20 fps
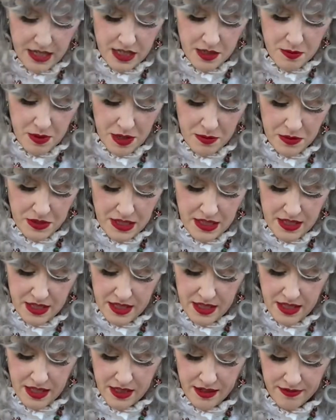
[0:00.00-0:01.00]
to be able to
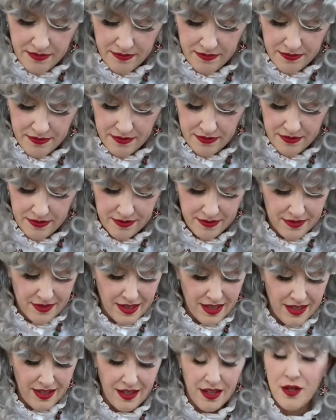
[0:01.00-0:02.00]
see.
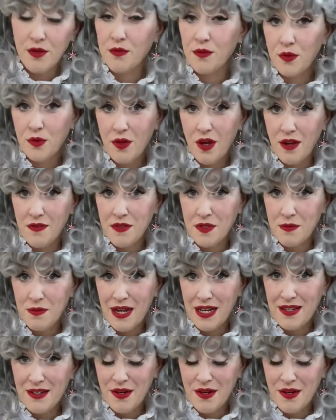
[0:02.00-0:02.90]
Rudolph's red